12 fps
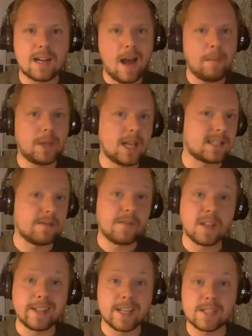M L S
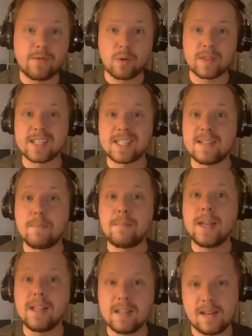affiliates for the
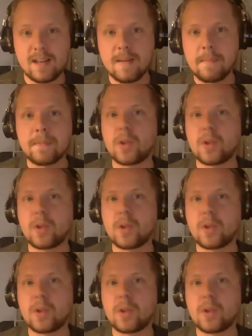stability.